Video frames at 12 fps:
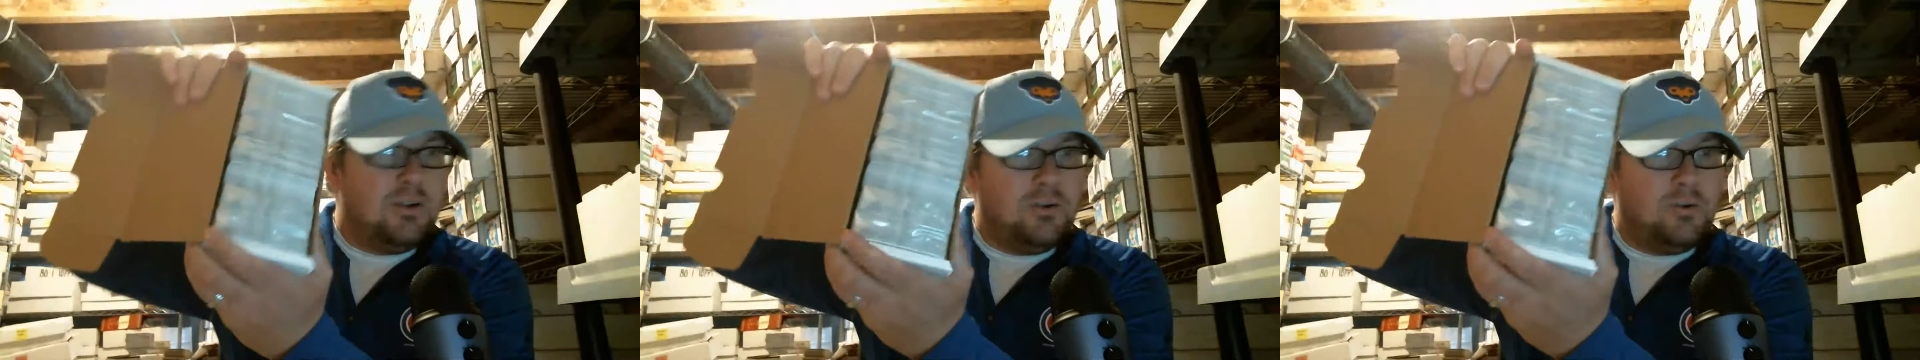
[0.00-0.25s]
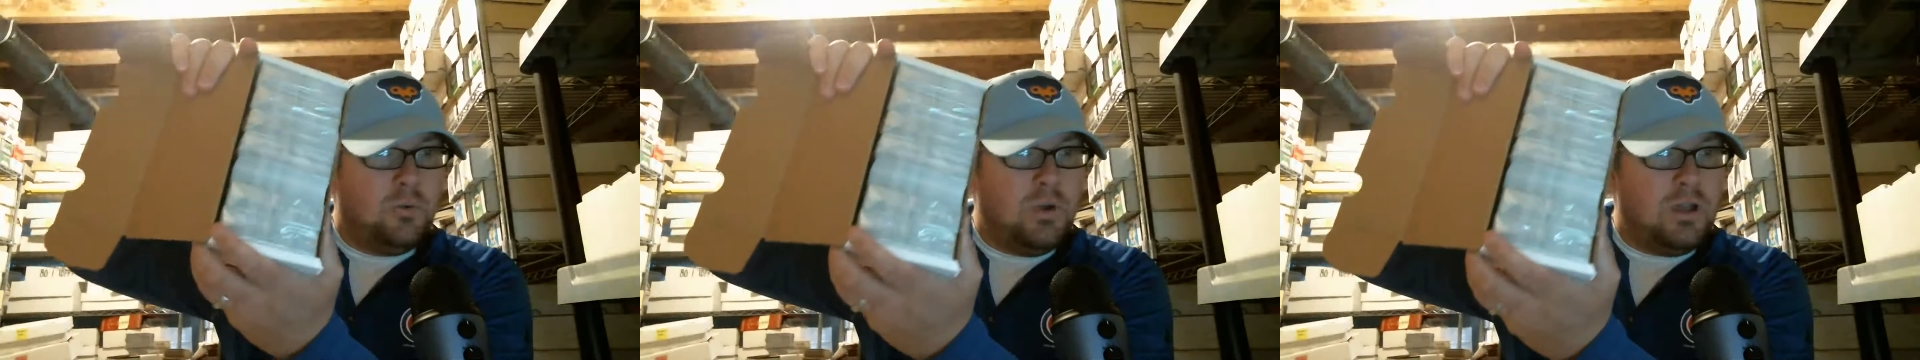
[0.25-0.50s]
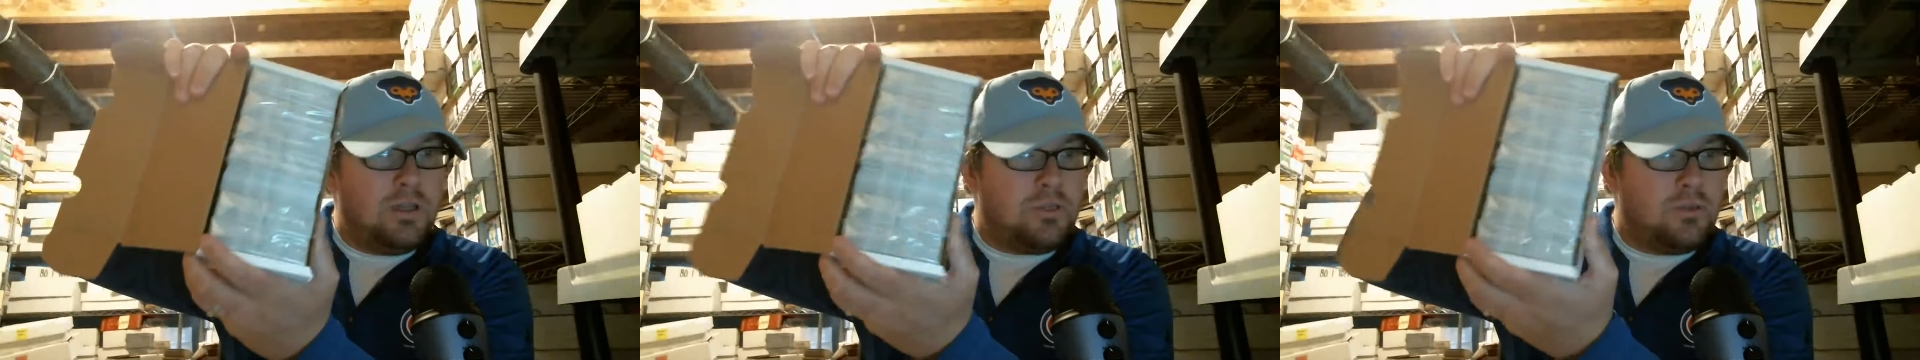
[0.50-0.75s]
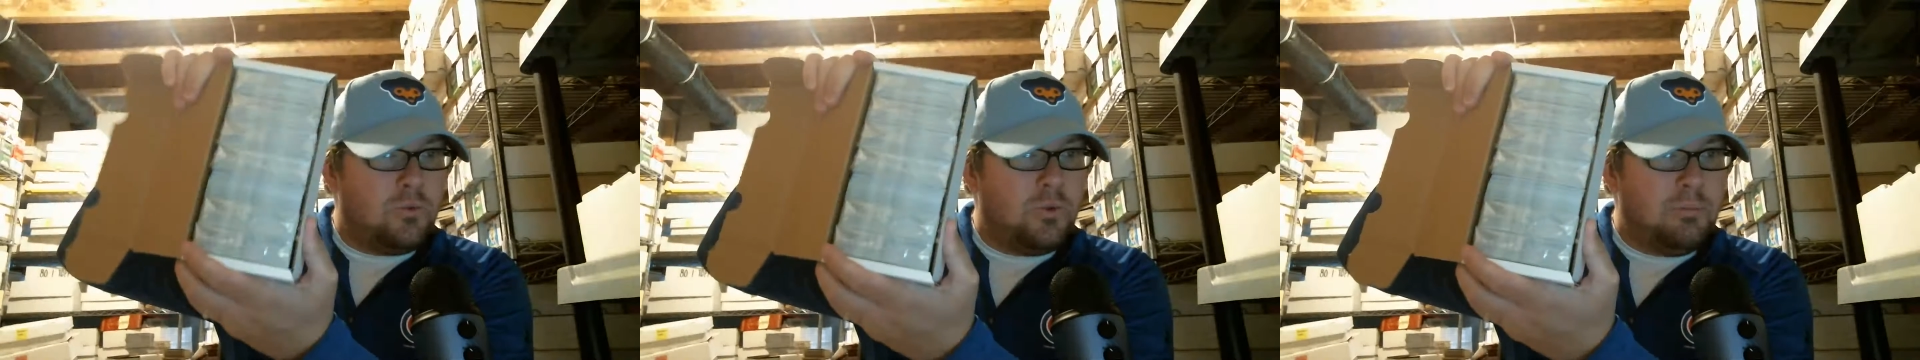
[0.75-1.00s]

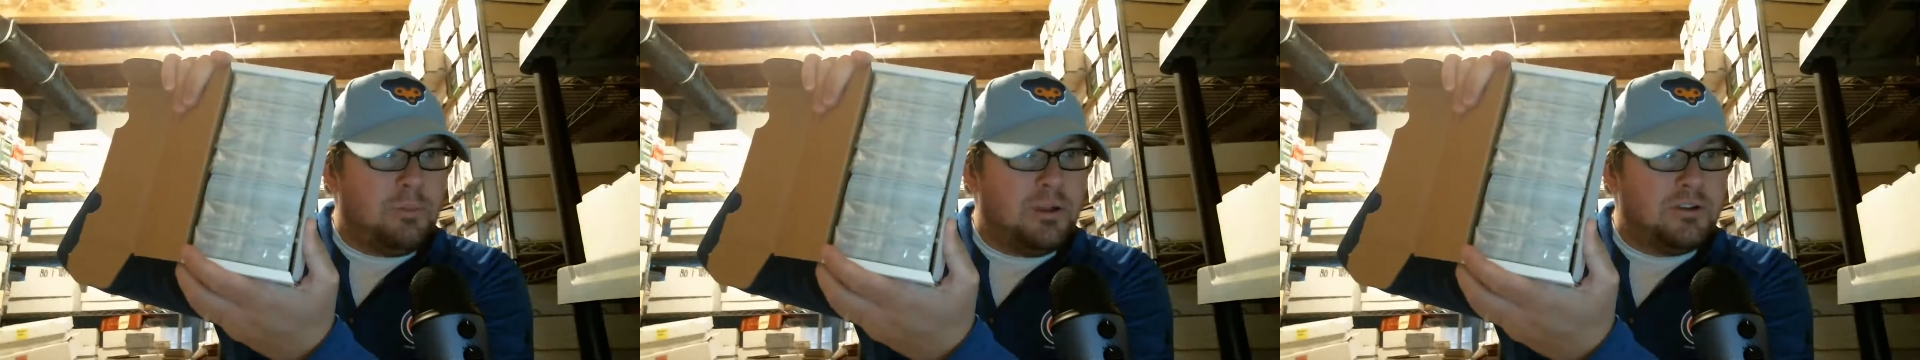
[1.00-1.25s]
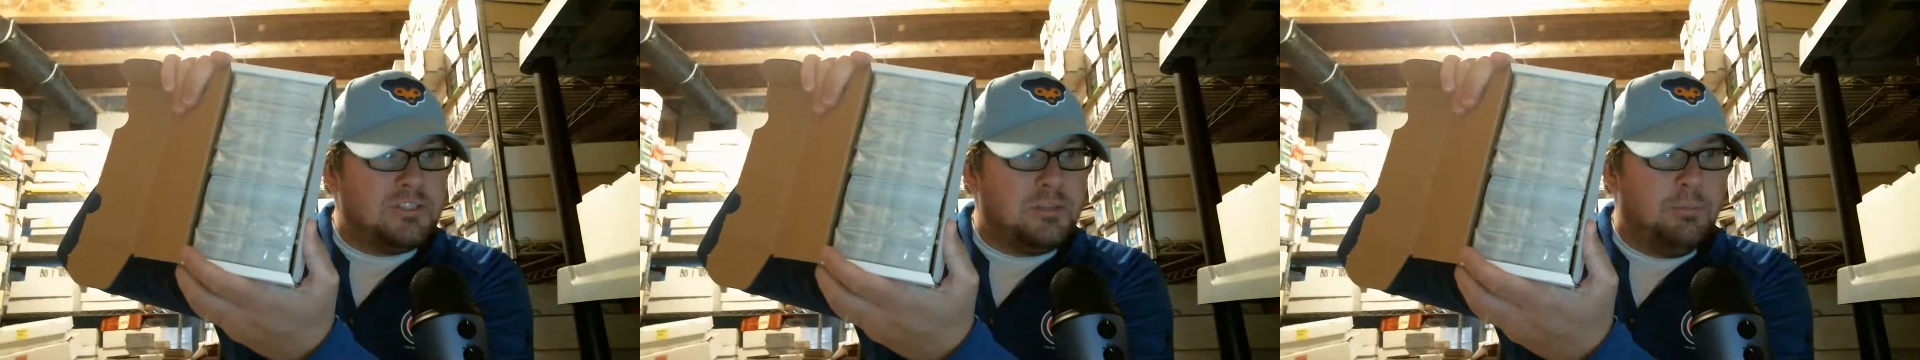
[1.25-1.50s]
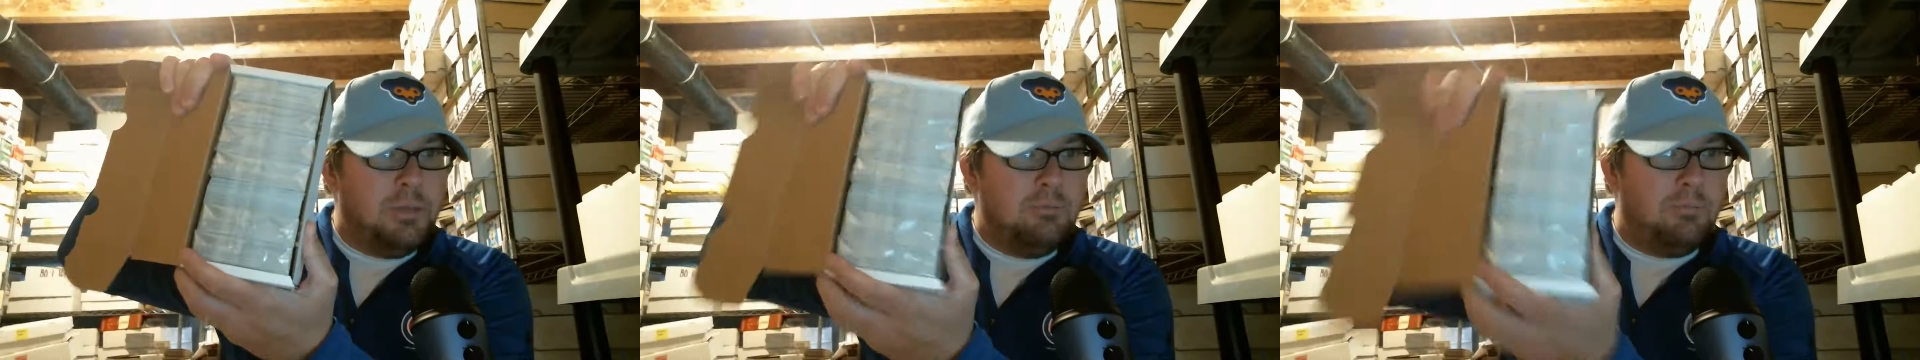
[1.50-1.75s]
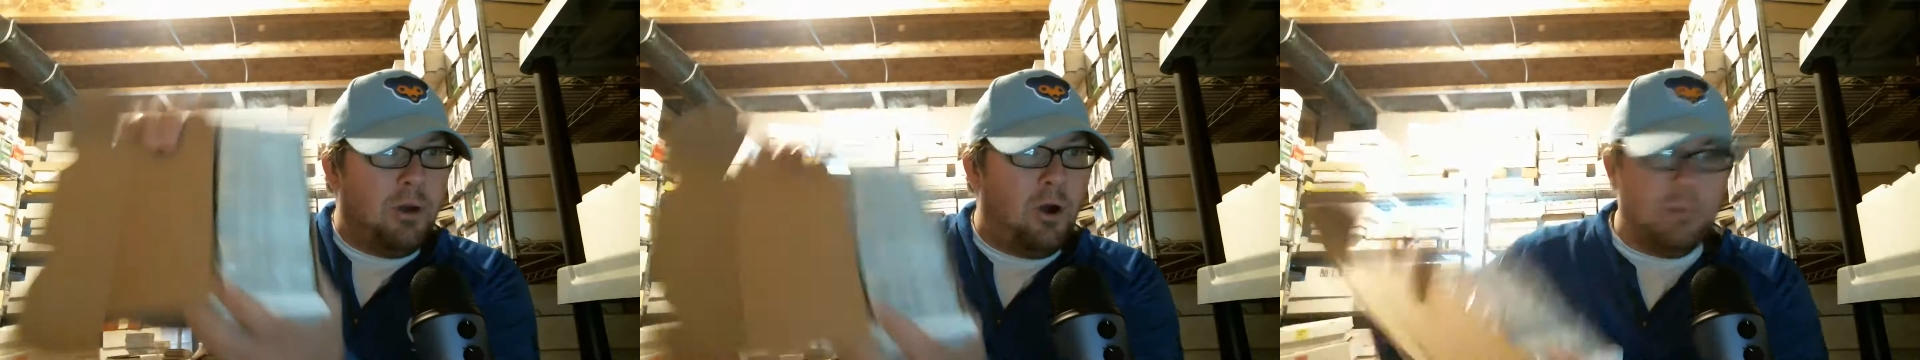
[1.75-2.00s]
with what appears to be
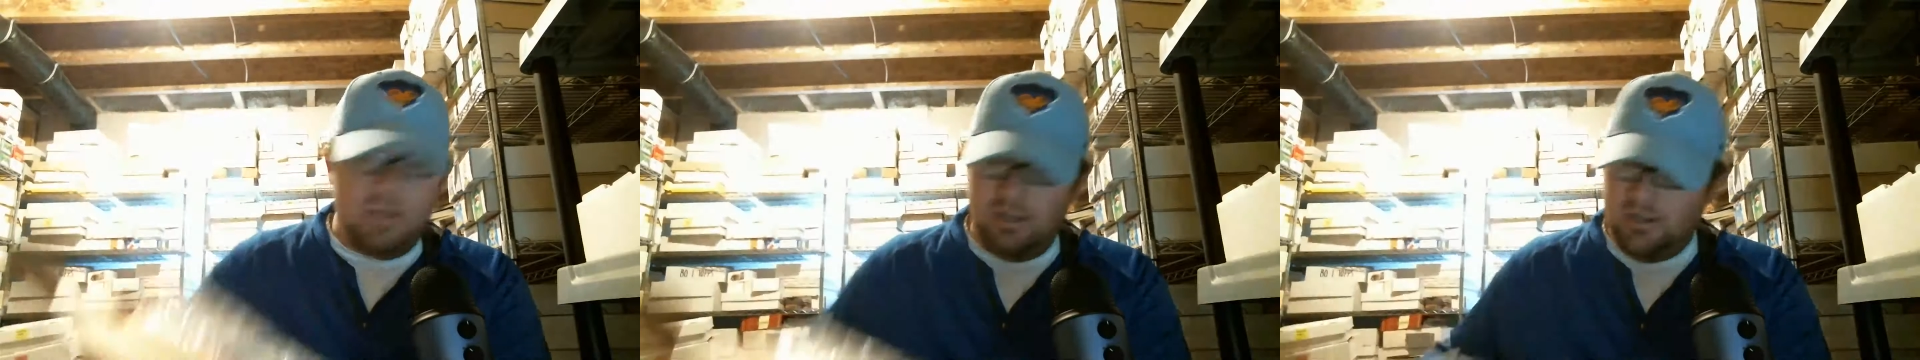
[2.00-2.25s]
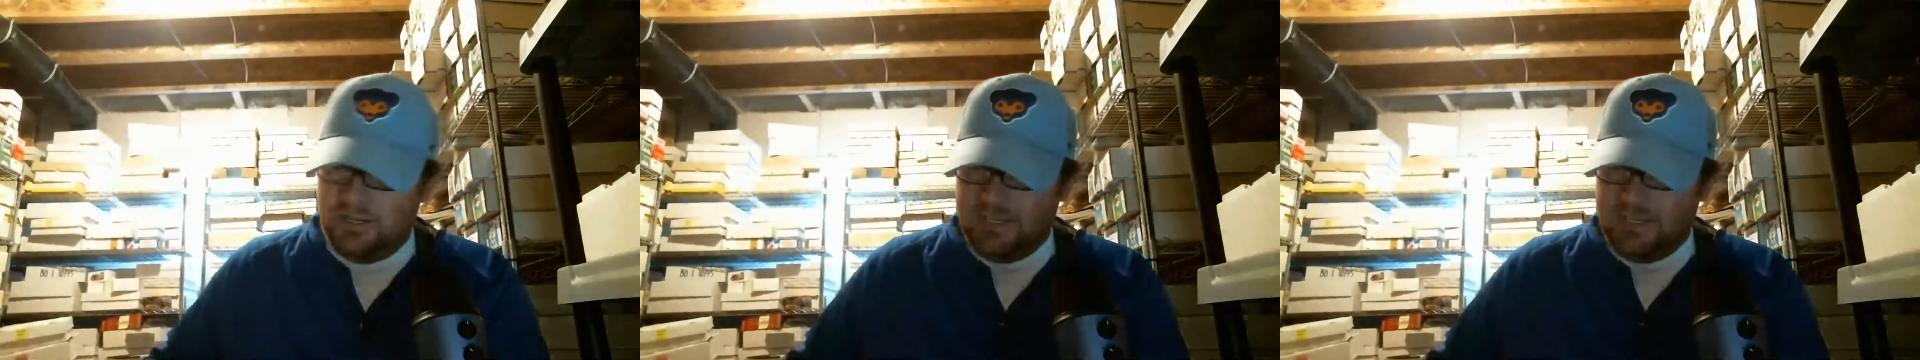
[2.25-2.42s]
Bowman.